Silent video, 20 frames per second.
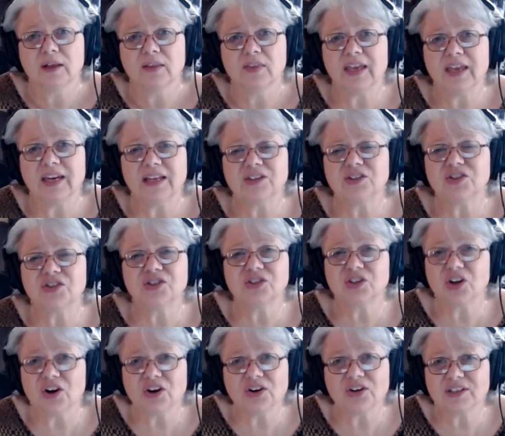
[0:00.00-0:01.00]
They didn't
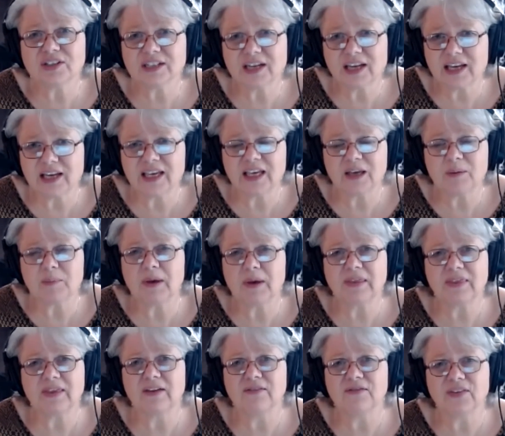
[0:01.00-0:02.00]
start taking
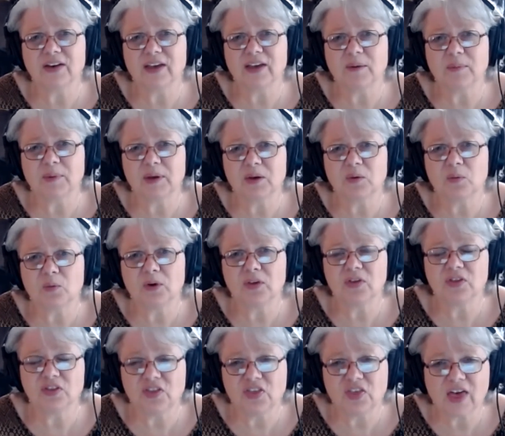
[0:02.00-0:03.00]
methamphetamine
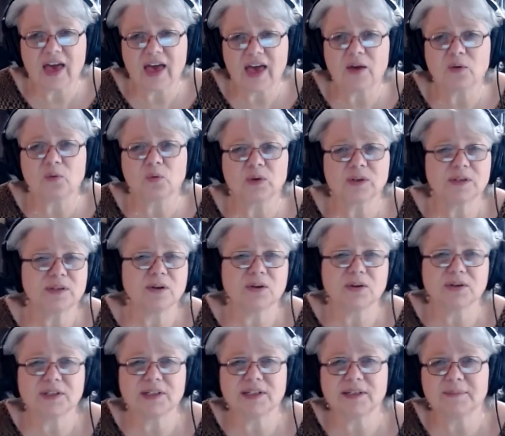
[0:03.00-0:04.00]
with that
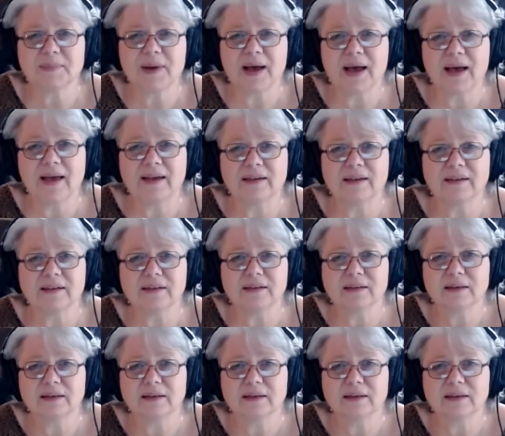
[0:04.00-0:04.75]
result in mind.